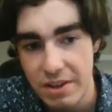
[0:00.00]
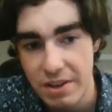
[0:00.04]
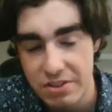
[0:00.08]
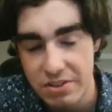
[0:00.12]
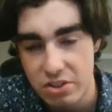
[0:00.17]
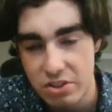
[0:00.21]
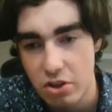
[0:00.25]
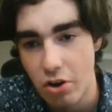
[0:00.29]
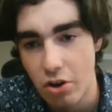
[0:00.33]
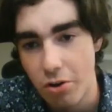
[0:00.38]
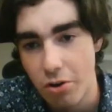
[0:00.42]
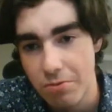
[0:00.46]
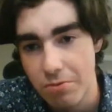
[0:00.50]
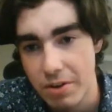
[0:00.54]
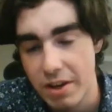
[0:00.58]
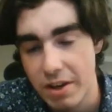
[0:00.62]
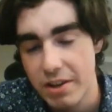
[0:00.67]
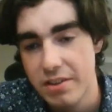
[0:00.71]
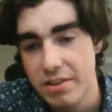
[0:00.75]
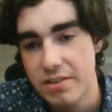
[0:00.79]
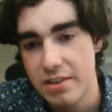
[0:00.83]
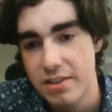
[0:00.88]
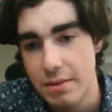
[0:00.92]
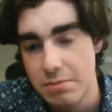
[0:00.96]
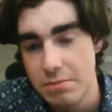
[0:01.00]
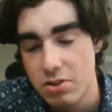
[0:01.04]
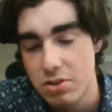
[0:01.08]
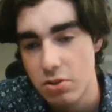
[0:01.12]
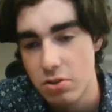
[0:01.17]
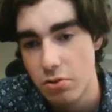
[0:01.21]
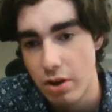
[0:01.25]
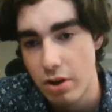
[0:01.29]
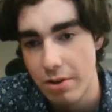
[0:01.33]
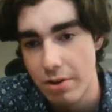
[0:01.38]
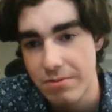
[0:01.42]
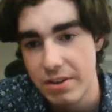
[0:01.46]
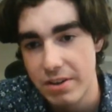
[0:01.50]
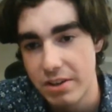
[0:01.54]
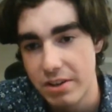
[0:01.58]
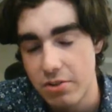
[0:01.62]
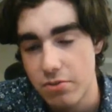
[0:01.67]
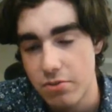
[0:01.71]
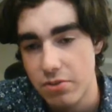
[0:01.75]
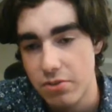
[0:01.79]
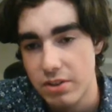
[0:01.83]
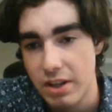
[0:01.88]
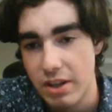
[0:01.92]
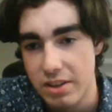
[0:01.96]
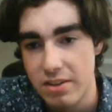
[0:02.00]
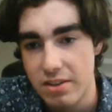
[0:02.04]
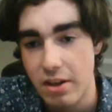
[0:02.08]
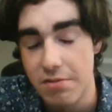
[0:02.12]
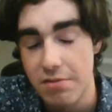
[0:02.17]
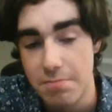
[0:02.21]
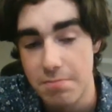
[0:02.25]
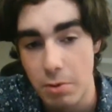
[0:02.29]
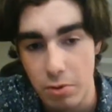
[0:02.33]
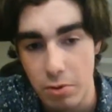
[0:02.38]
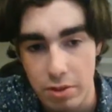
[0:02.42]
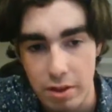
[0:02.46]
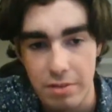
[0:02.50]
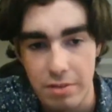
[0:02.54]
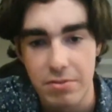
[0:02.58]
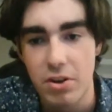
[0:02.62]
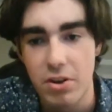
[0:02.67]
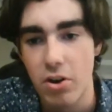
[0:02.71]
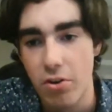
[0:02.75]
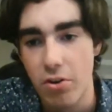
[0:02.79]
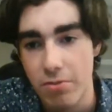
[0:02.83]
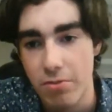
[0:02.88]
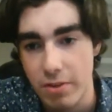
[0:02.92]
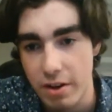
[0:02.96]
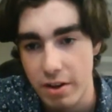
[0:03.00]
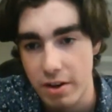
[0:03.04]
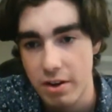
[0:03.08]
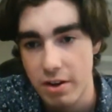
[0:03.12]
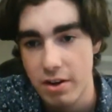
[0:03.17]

has COVID. Samsonov and Kuznetsov both have COVID.